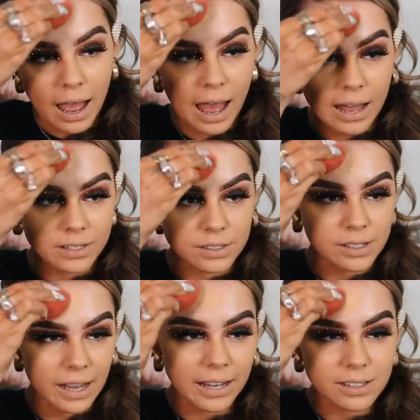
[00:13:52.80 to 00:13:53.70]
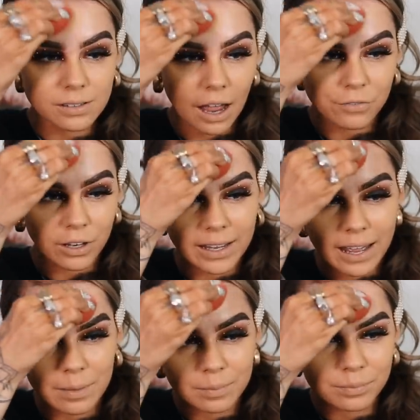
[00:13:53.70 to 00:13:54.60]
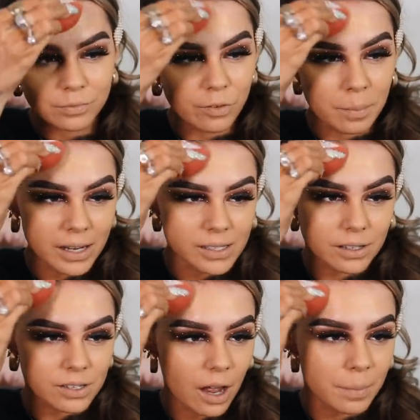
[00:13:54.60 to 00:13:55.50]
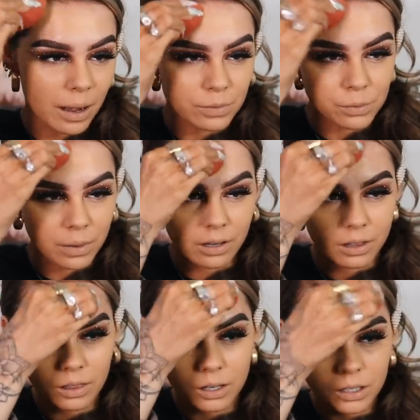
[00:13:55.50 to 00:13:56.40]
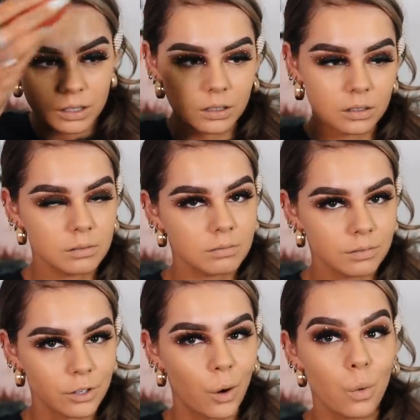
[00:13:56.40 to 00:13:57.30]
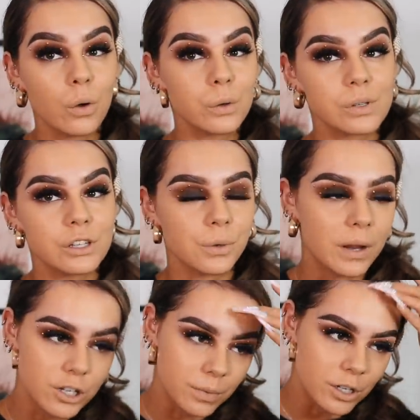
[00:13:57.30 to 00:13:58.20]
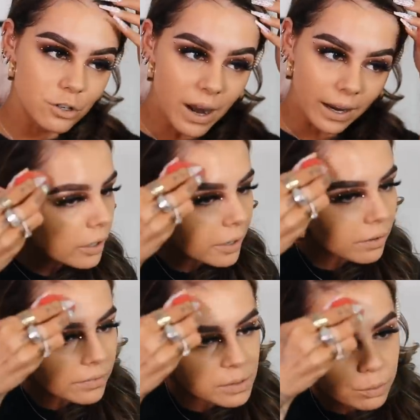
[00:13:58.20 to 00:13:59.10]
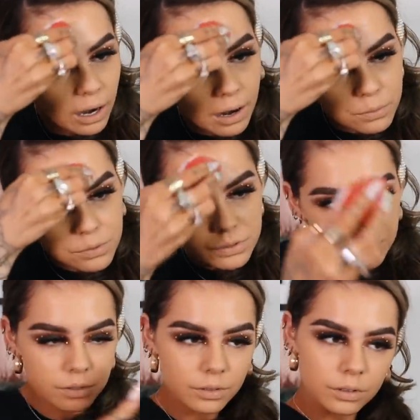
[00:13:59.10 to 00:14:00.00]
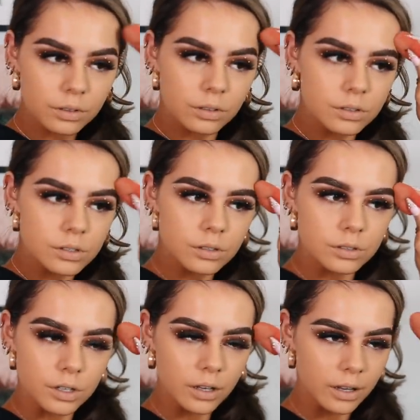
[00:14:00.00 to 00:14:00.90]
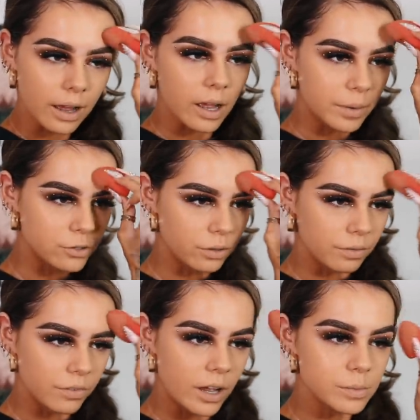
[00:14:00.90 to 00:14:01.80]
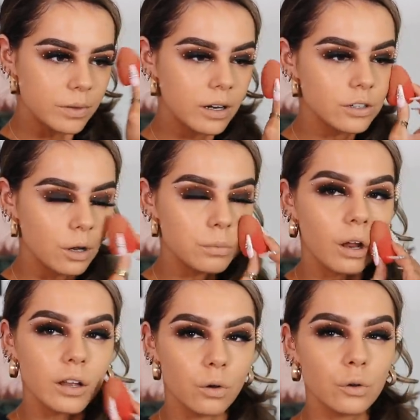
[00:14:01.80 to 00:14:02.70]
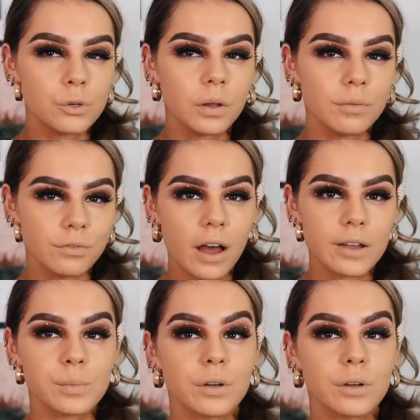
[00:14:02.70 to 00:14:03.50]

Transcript: and it, I feel like it, for my skin type, helps with the whole oil situation, which is great. I get around these brows. It's the only thing I hate about doing them first, but then I don't like not doing them first